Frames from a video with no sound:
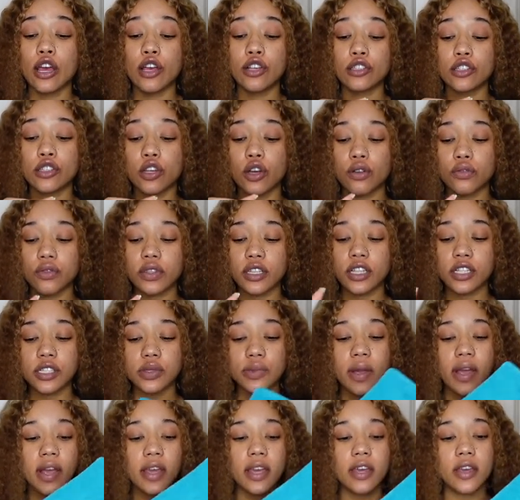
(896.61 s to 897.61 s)
so this
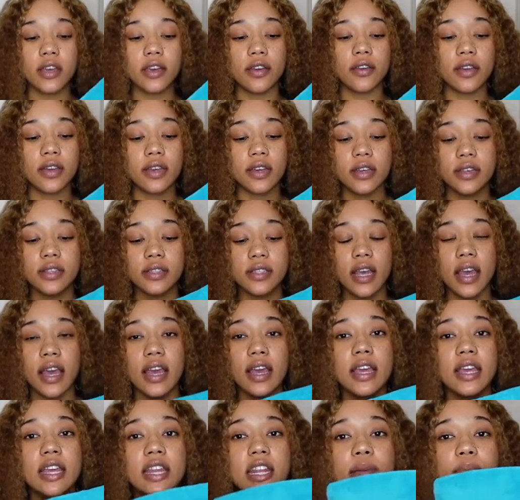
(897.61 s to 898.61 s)
right here is
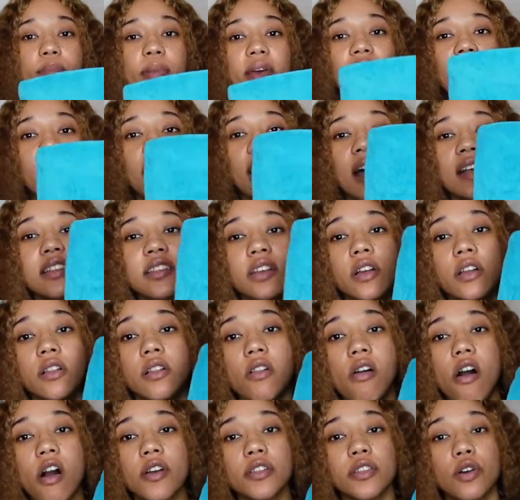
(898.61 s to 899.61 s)
a heating pad it has a
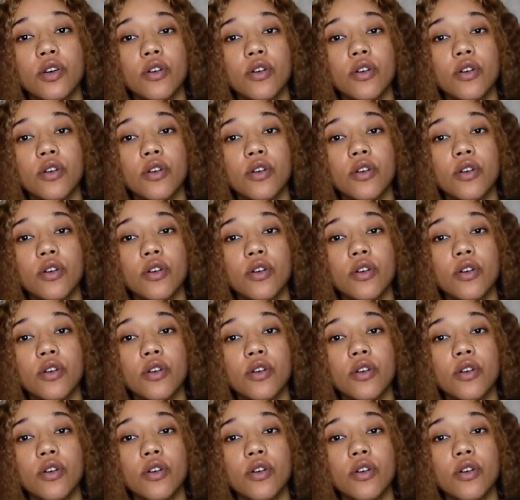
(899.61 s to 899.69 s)
cloth